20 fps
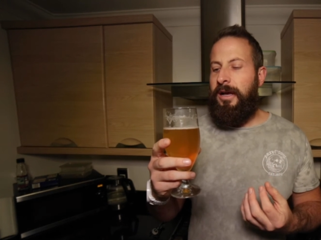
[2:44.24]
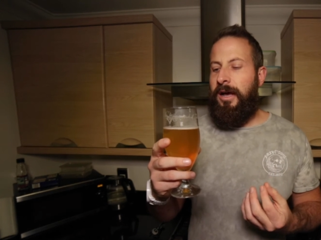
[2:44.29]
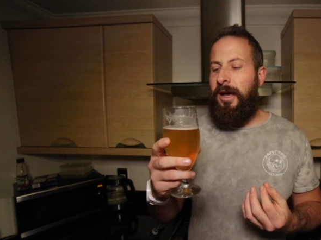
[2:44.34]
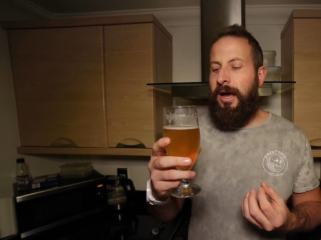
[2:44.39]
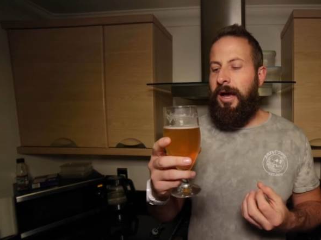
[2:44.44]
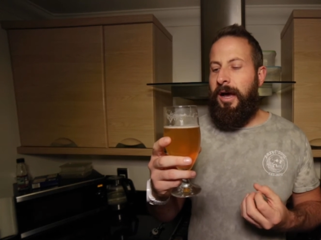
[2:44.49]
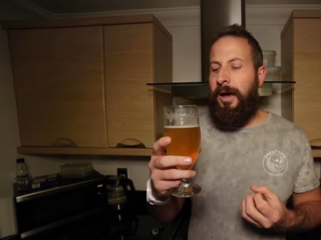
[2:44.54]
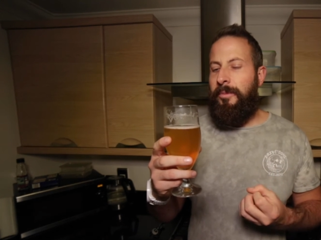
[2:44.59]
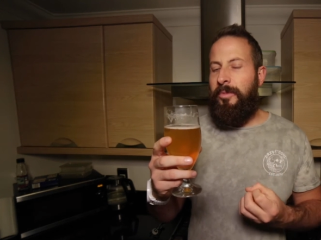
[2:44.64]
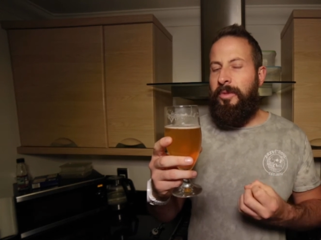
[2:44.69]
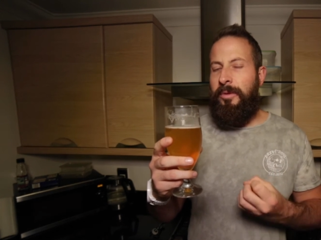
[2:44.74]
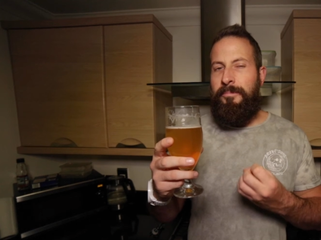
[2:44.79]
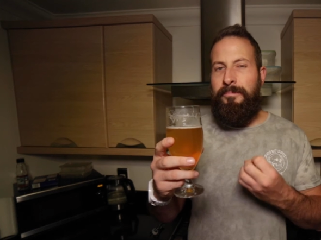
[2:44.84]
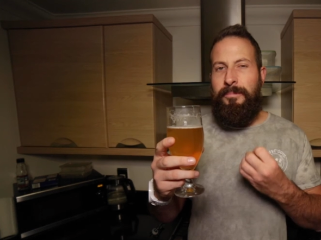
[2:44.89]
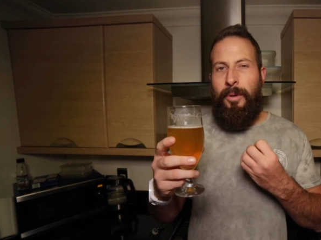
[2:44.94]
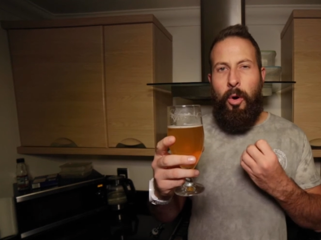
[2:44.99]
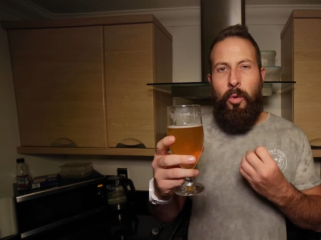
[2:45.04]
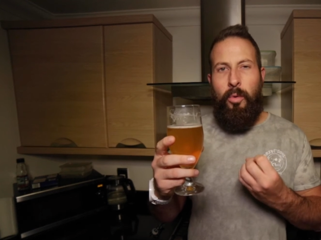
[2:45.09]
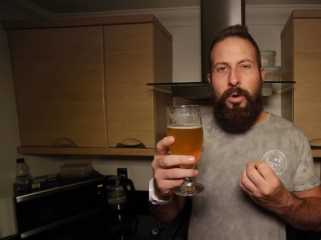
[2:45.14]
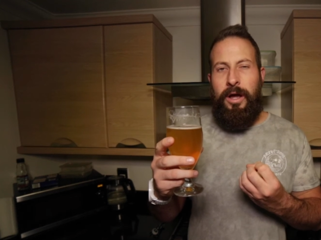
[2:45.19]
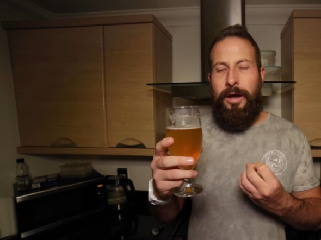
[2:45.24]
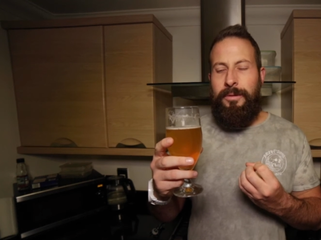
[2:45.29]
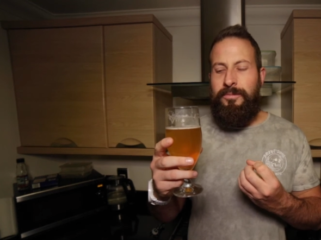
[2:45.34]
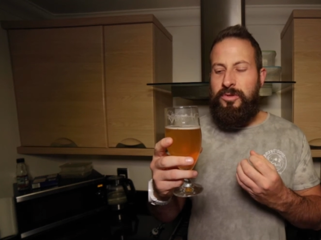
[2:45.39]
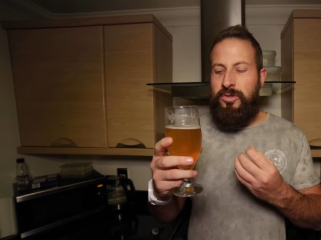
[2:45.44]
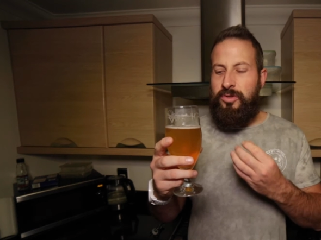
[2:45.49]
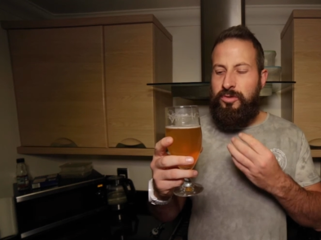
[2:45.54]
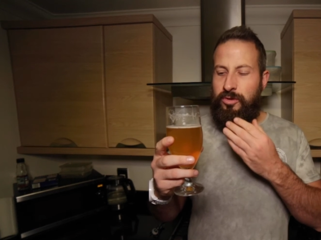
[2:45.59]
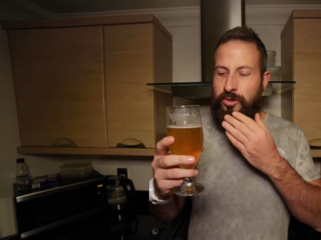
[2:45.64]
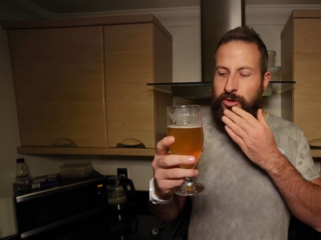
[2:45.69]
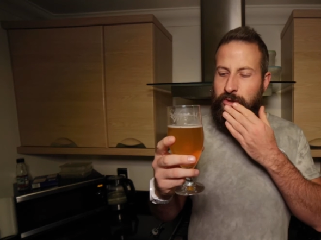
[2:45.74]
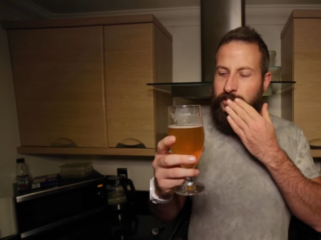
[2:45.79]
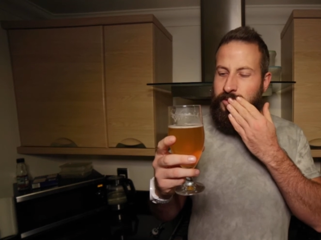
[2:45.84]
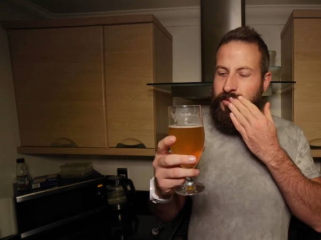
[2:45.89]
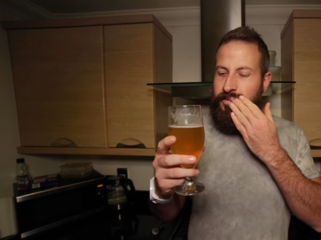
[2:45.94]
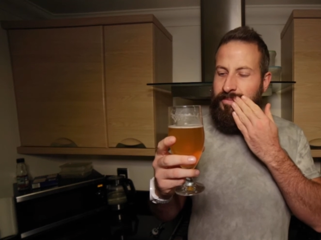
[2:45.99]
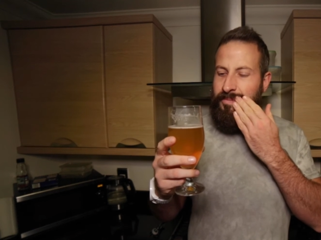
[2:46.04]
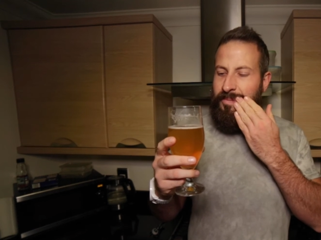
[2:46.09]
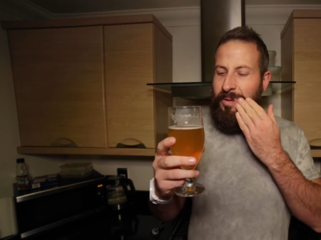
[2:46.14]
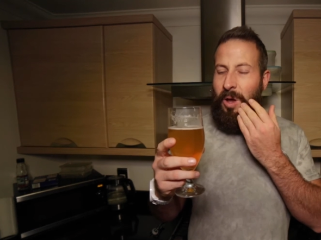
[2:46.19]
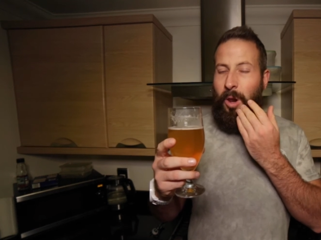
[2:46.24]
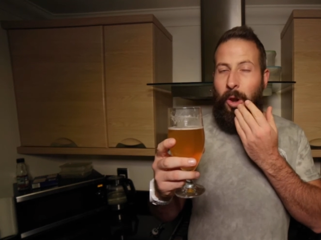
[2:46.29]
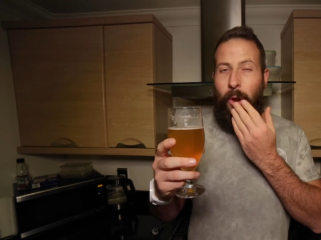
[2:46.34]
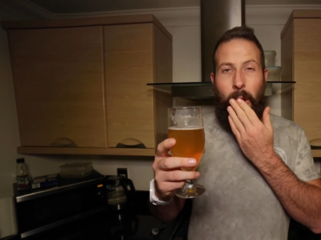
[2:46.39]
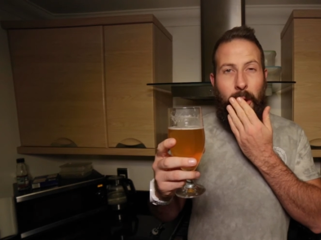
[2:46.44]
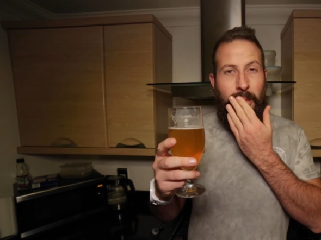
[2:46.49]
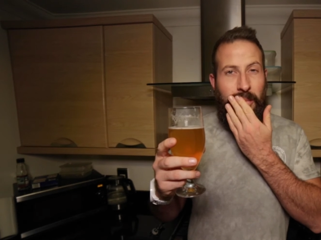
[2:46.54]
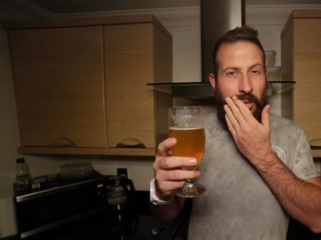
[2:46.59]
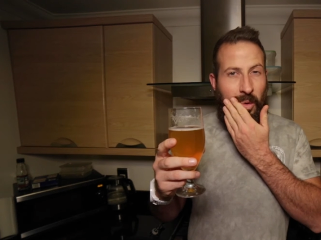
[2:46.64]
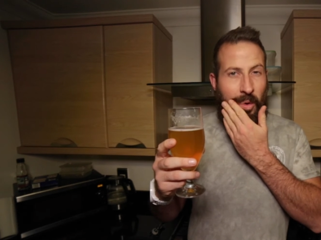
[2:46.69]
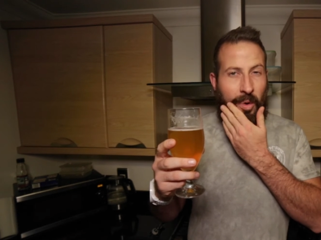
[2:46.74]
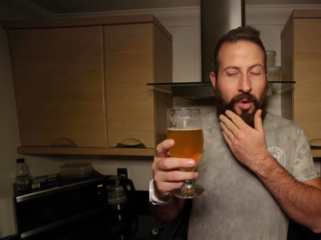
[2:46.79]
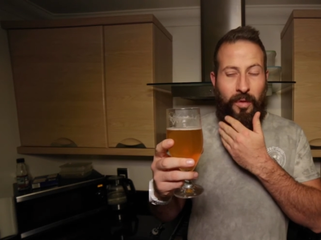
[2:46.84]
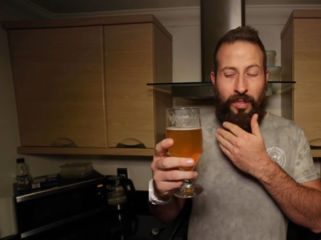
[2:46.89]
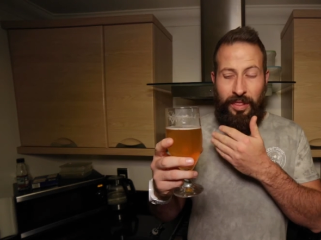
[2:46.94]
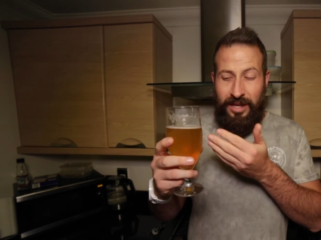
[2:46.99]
the malt comes through a lot more.